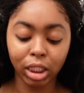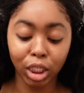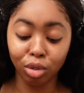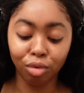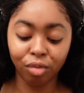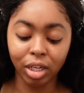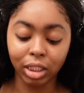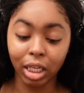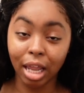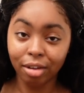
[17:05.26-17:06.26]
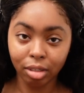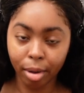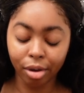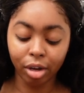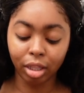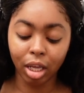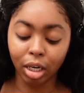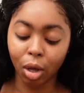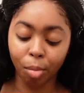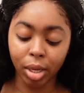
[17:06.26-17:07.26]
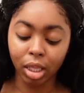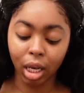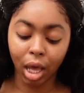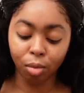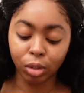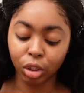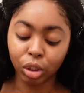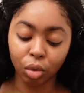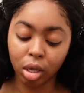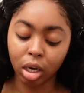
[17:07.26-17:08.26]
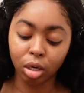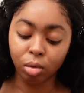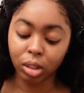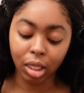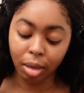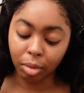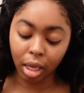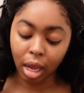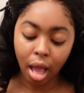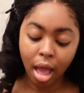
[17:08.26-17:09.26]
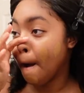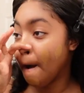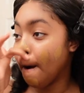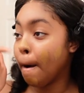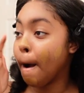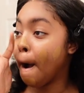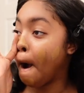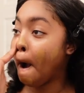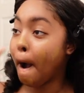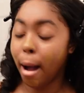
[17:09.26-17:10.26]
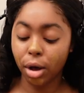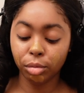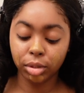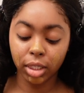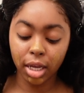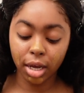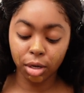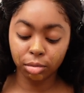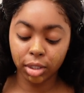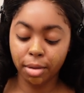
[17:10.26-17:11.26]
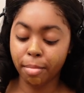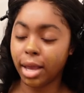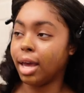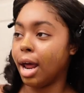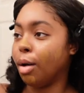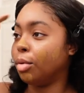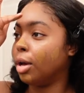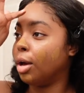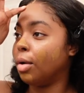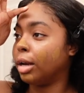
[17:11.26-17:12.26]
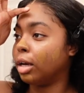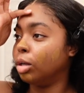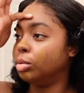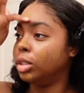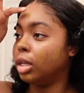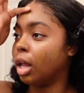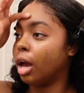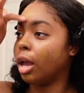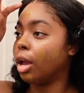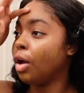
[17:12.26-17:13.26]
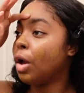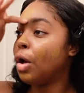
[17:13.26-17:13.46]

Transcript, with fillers: she goofy and she laughs about everything don't mean that like we should join and do the same thing. I don't know. I hope she I hope she make it out though and I hope she like